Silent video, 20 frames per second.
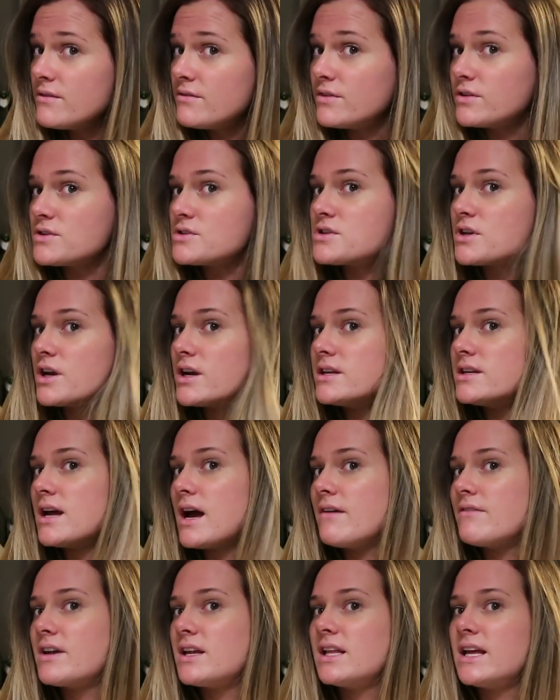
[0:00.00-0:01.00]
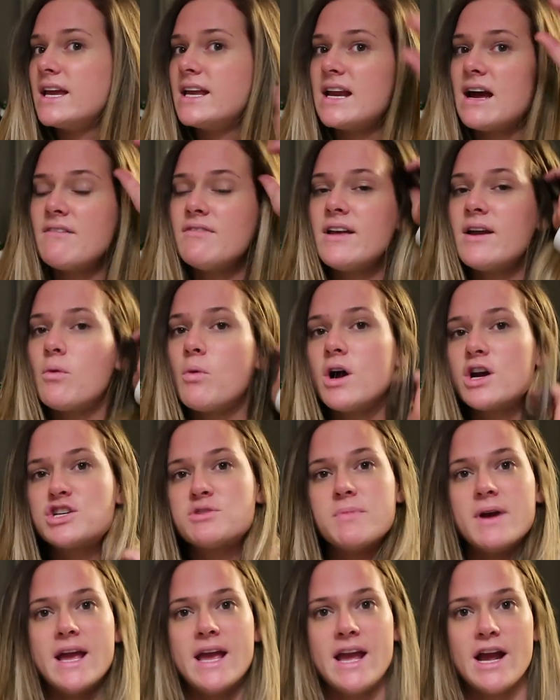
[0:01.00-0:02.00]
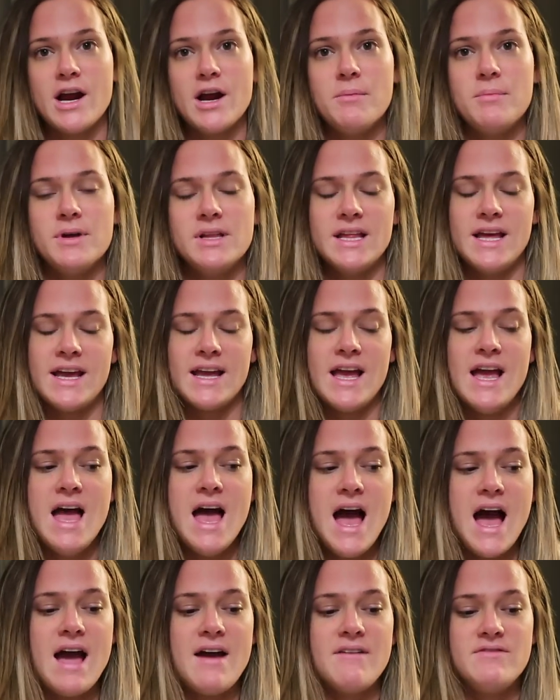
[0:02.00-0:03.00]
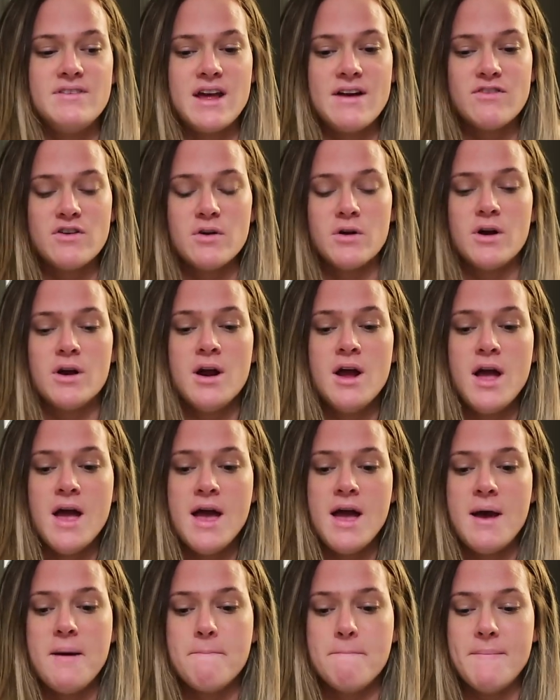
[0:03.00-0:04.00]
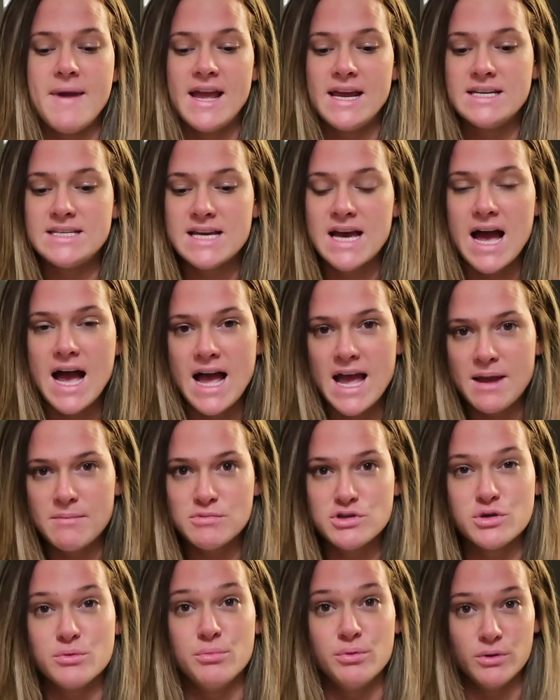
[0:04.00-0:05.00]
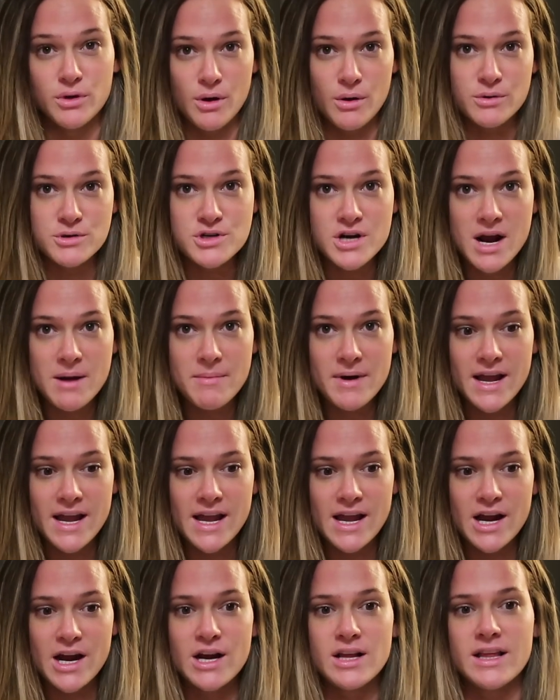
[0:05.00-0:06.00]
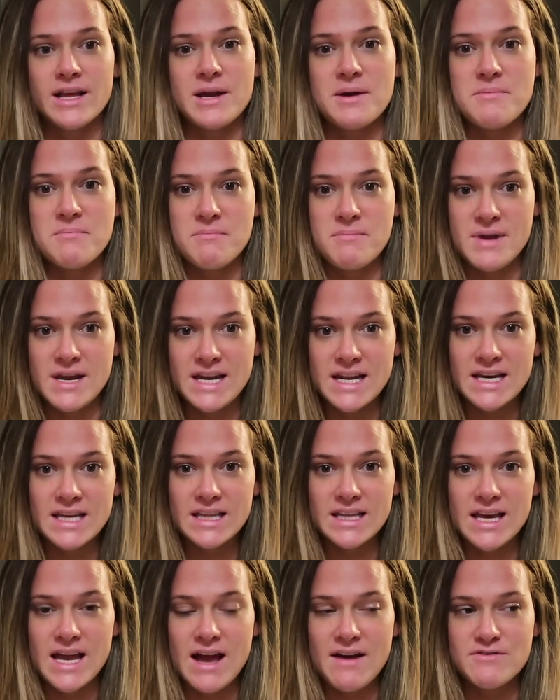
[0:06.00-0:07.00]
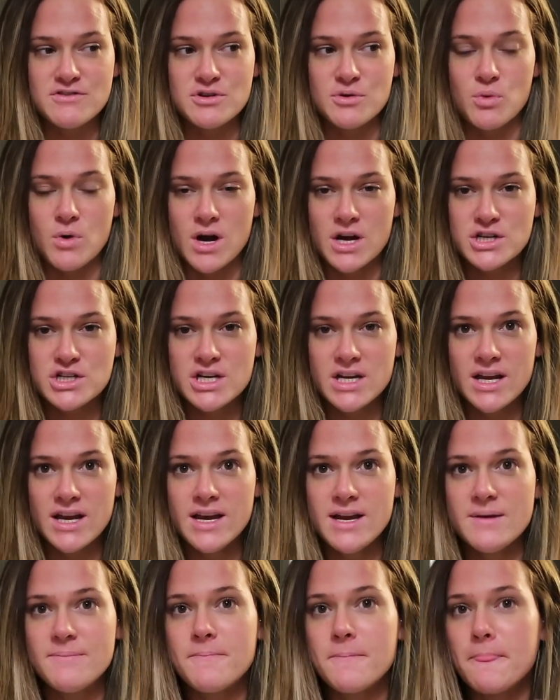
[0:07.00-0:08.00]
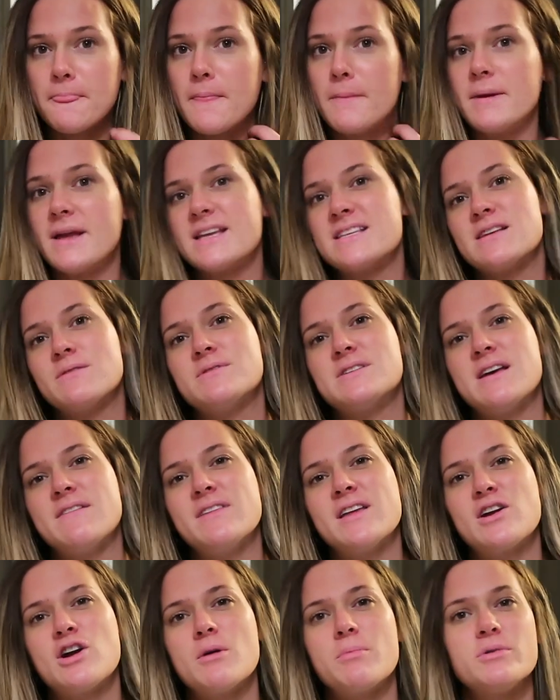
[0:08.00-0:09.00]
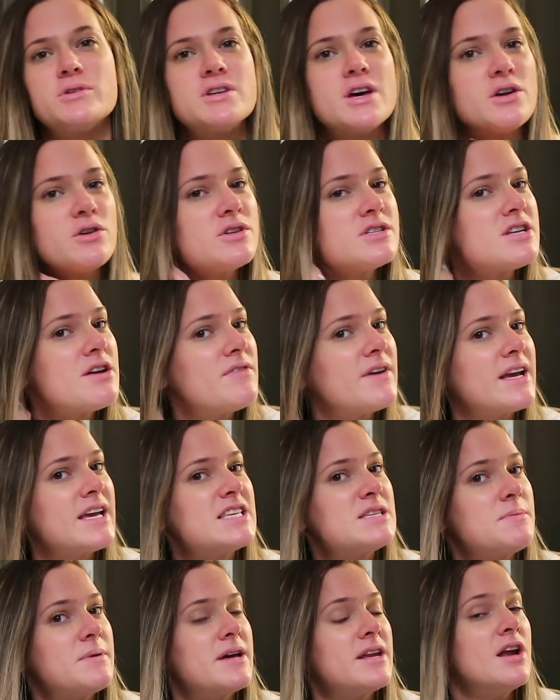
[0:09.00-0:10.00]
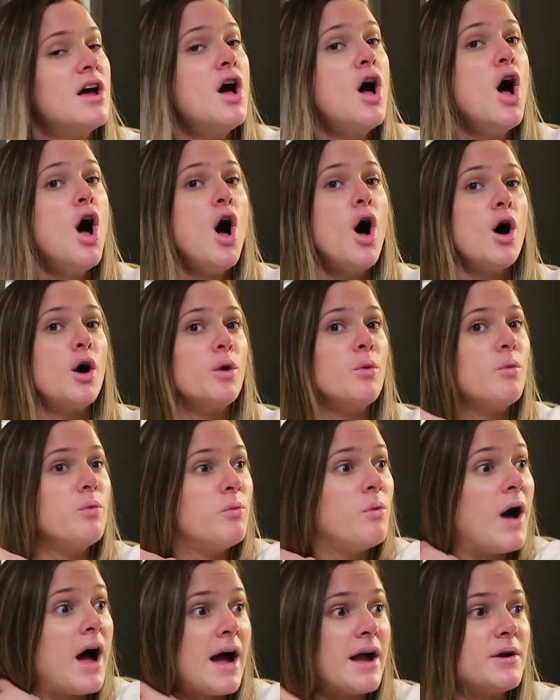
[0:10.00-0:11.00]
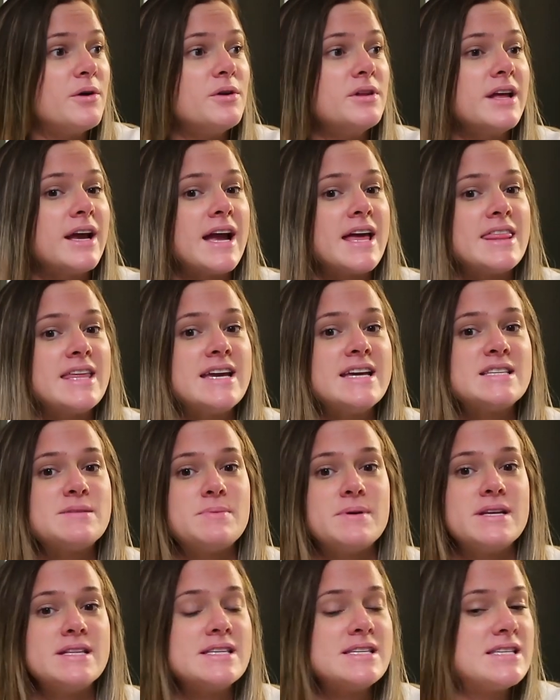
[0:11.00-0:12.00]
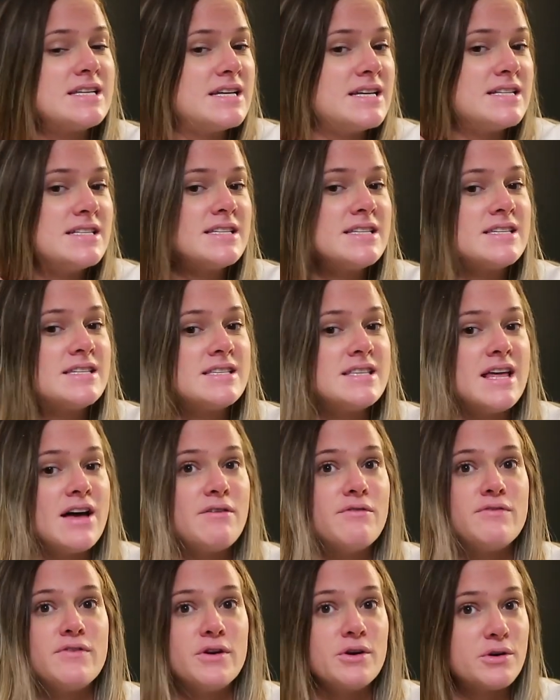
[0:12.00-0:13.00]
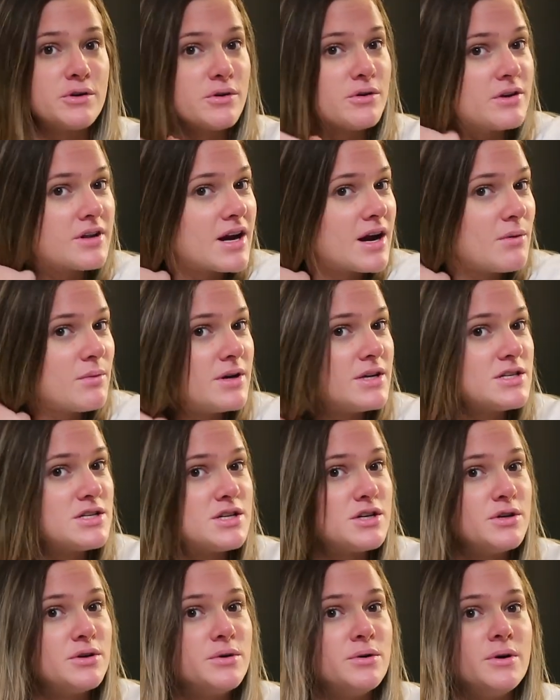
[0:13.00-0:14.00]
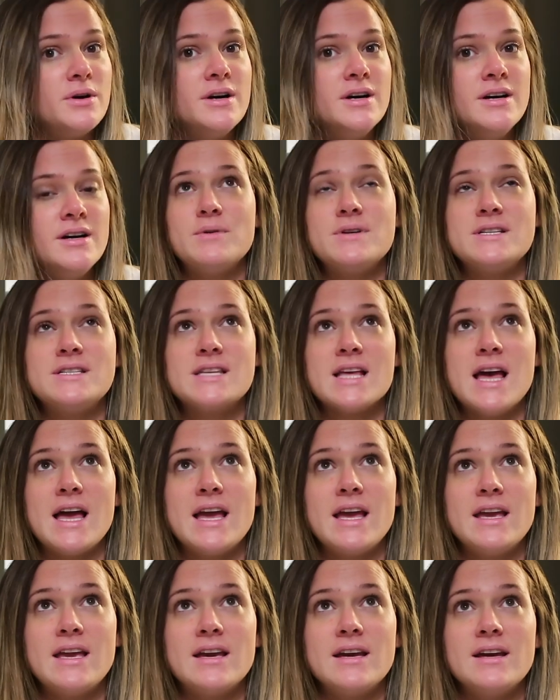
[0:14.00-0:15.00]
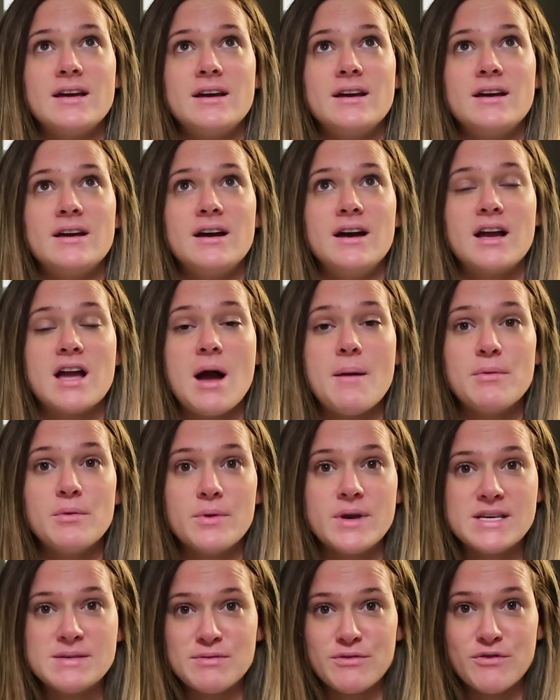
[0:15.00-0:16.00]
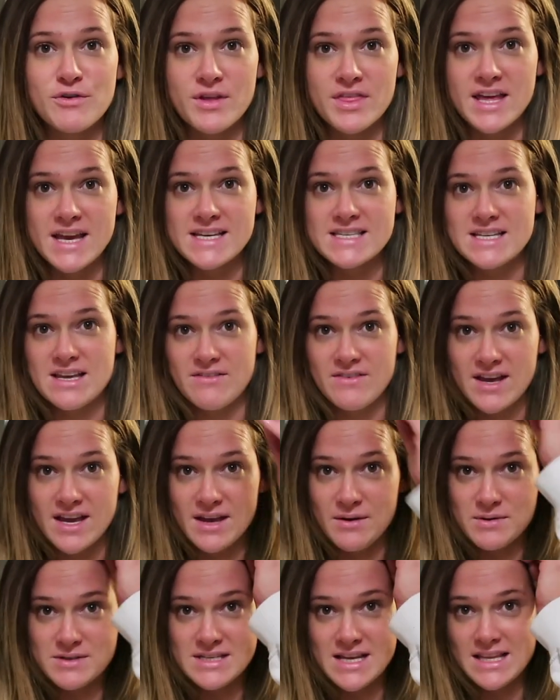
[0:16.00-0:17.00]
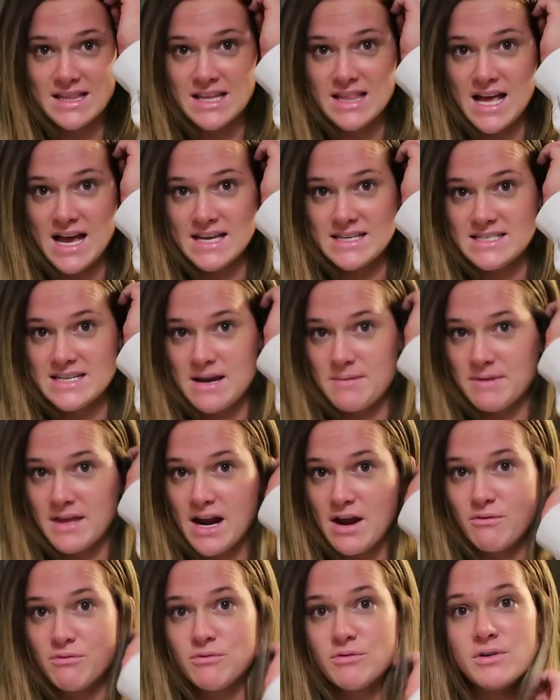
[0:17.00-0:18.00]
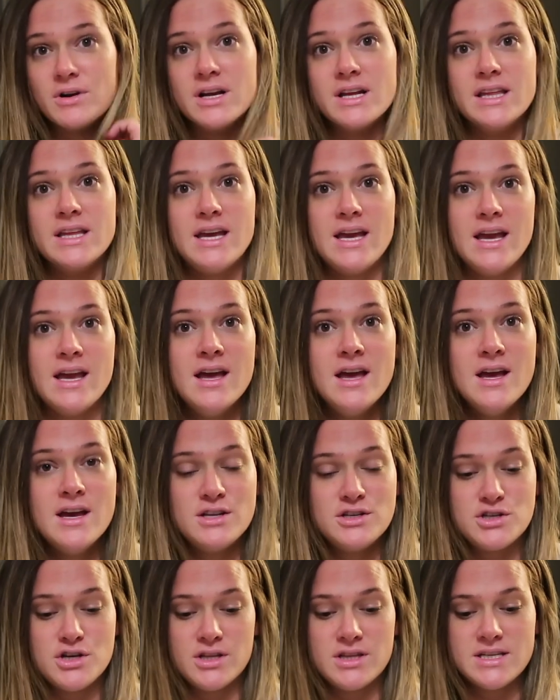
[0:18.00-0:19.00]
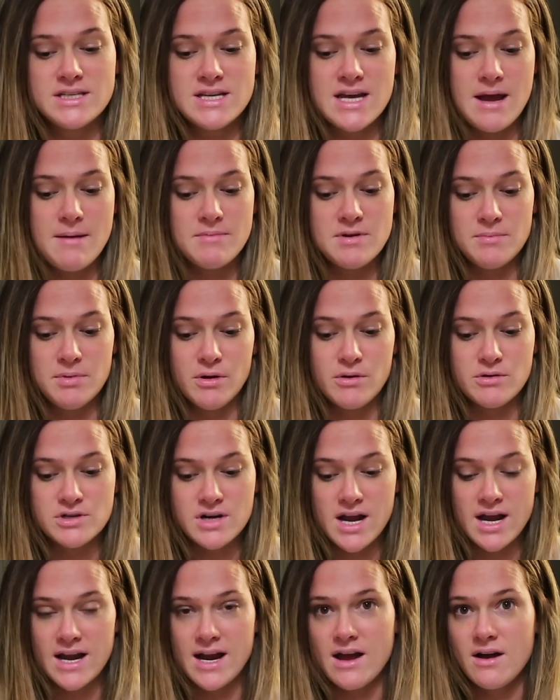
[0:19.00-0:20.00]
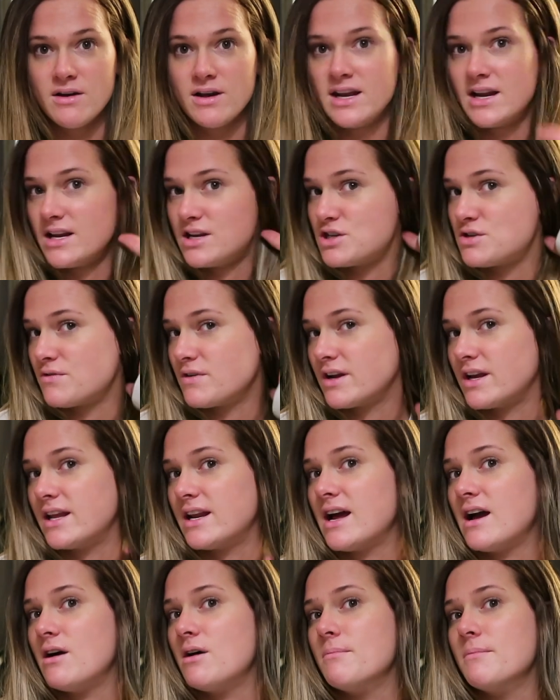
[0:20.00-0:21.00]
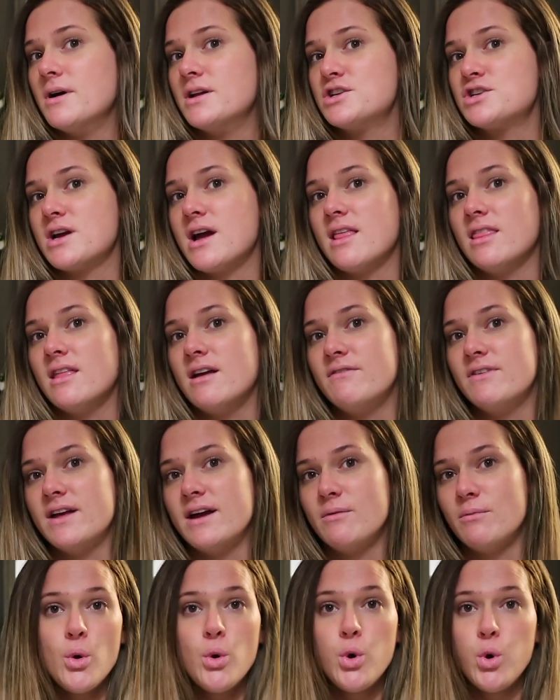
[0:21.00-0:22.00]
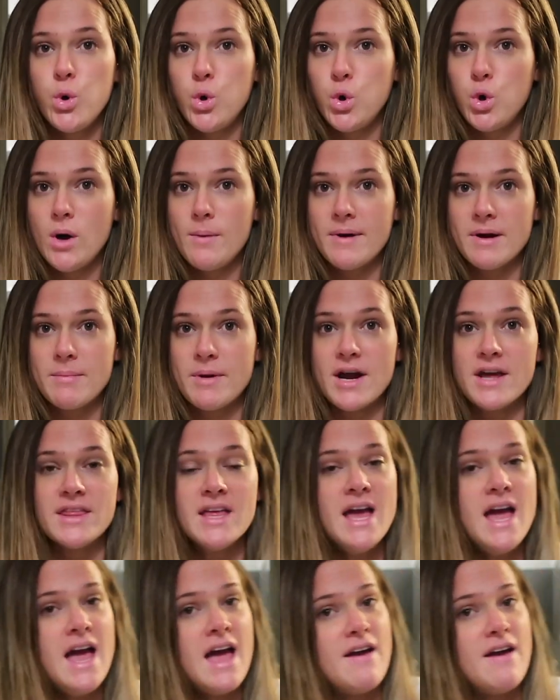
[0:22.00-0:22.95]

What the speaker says: Feels good to have it cleaned. I've like washed my hair, but like I've never made time to blow dry my hair like immediately after washing it because I was having that carpal tunnel and stuff. Like, it's been a while. Like, I think it's been since that funeral that I went to. That was like a couple weeks before Thanksgiving was like the last time that I really took the time to blow dry it out, and I just forget how much I love it. Whew, I'm out of breath.